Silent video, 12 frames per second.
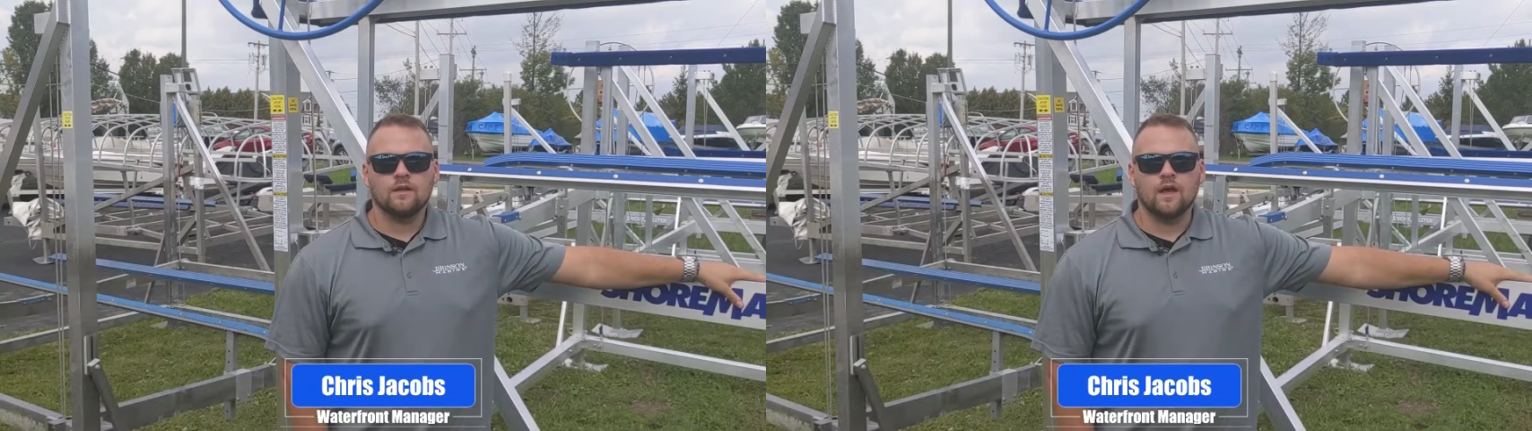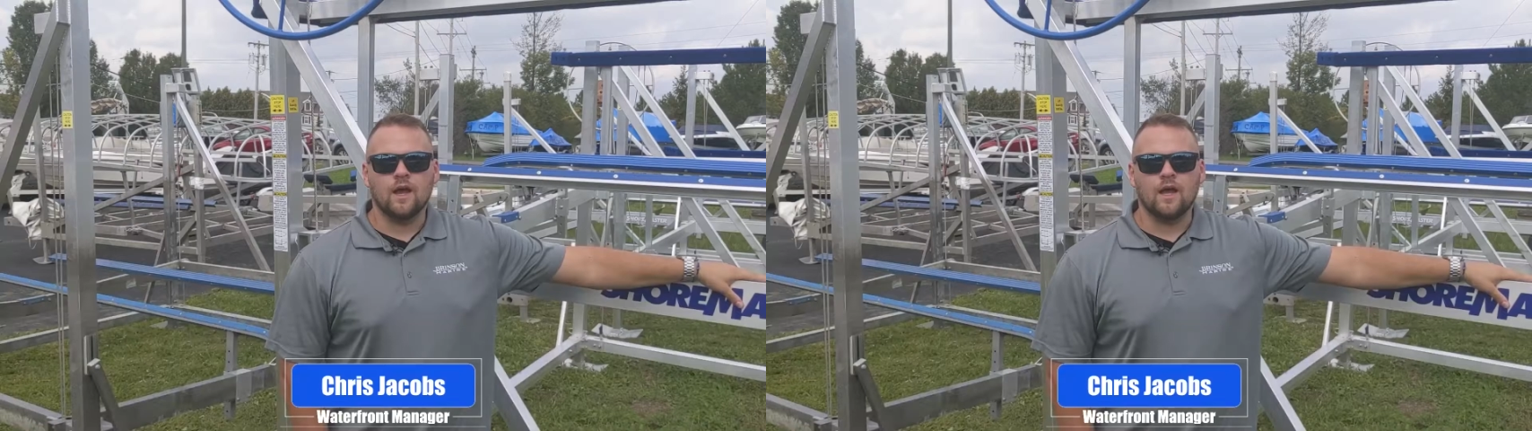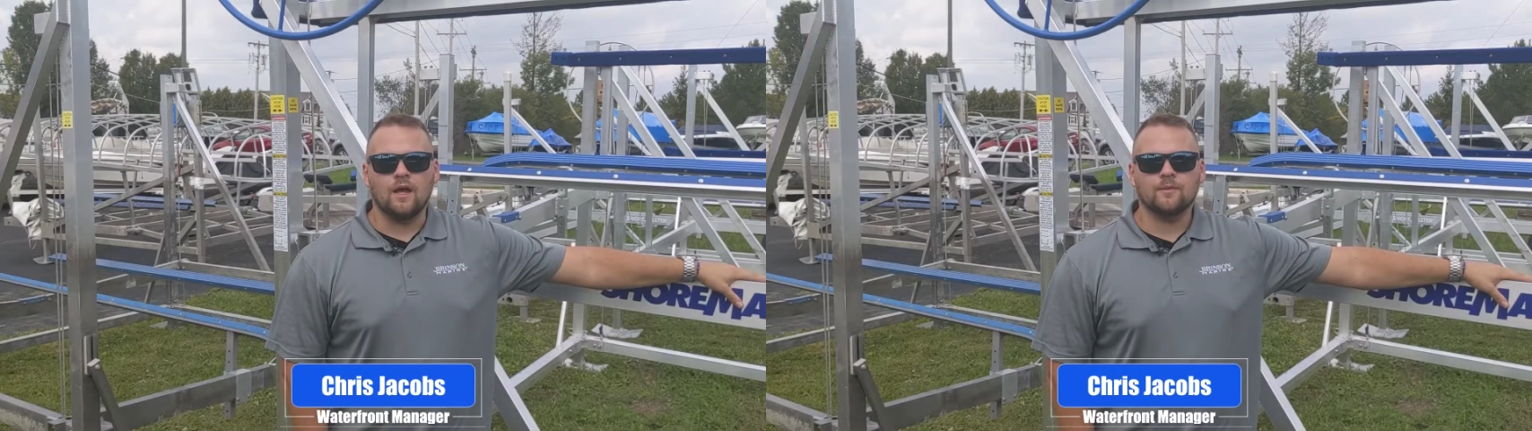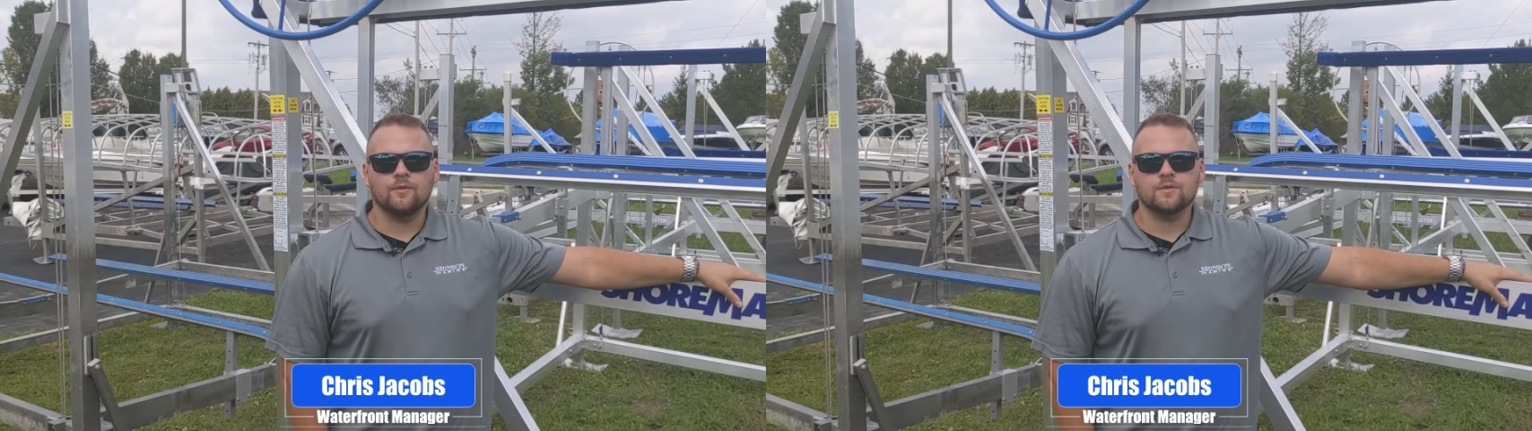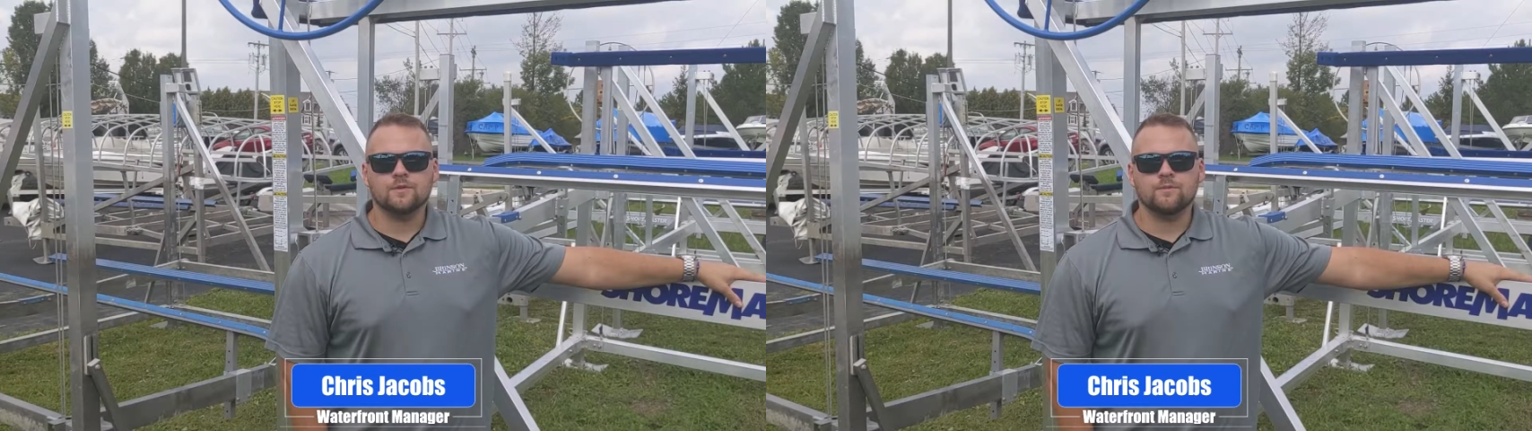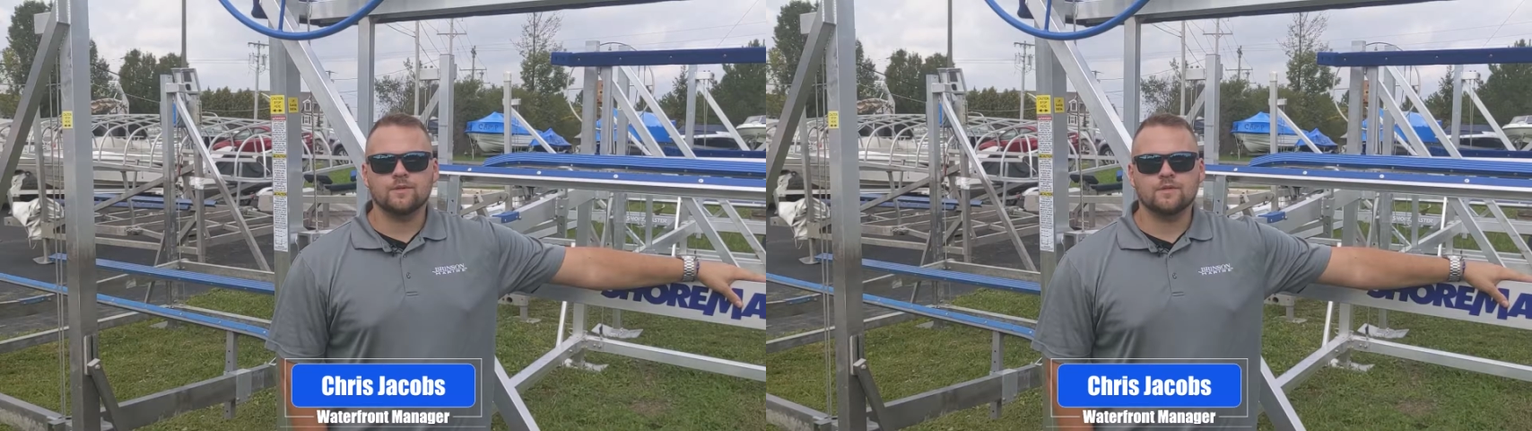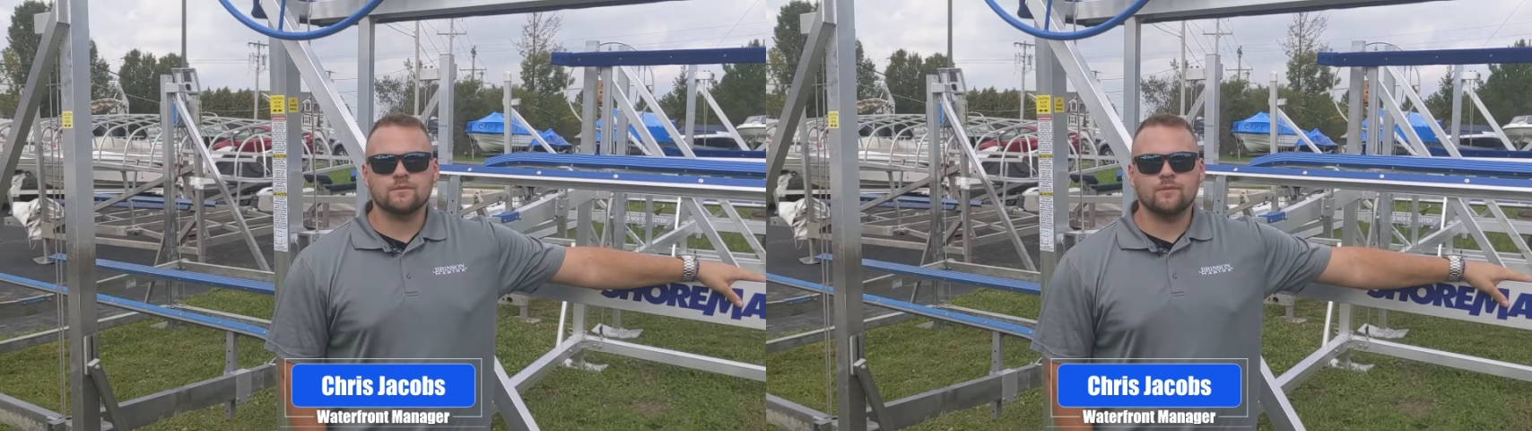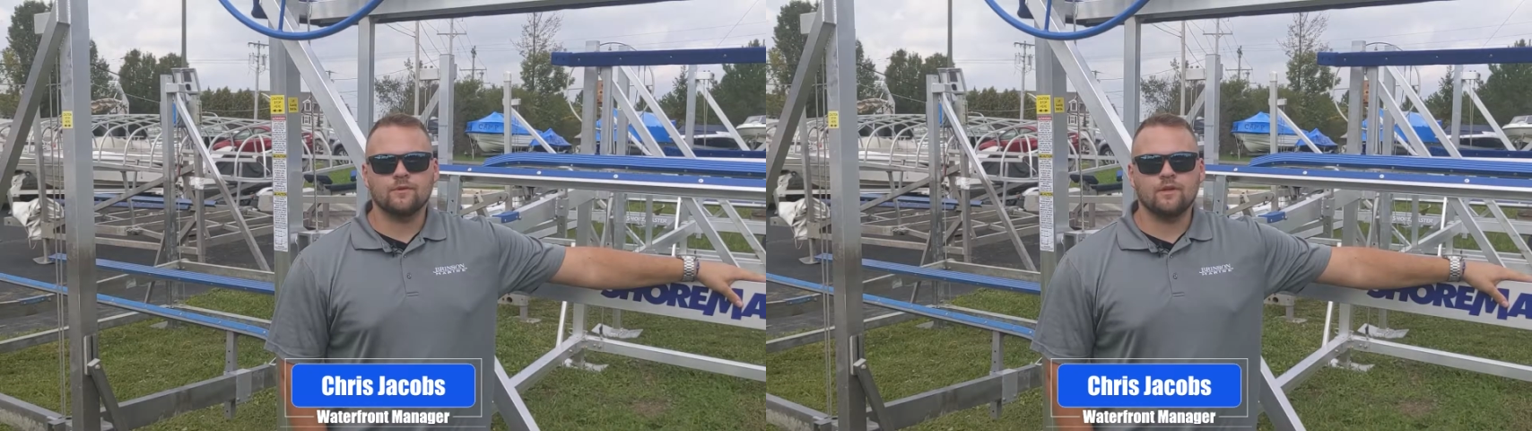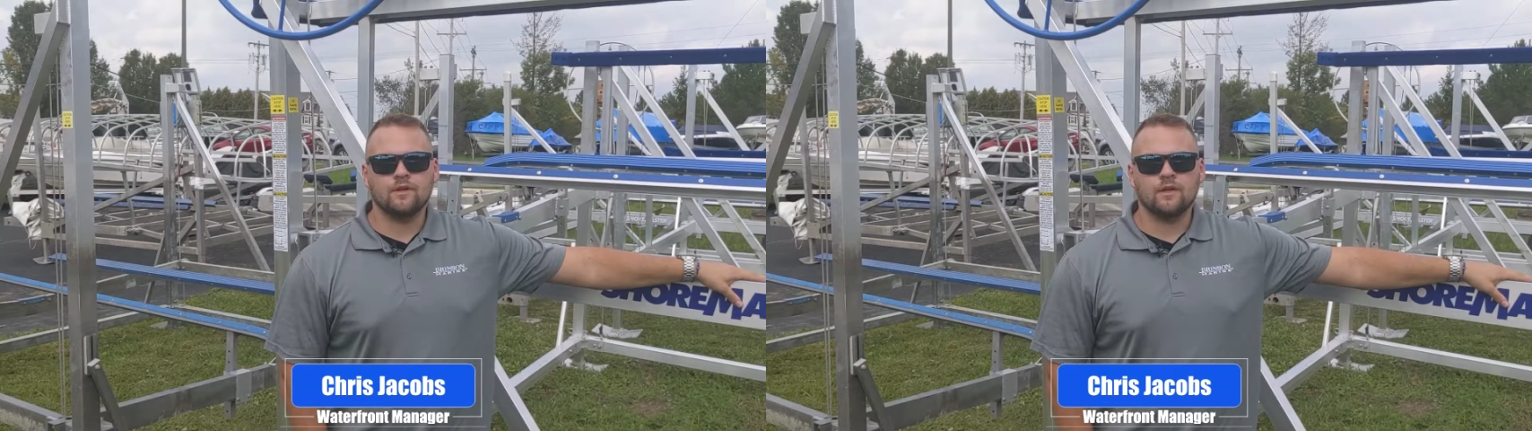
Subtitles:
Hi, I'm Chris with Brinson Marine,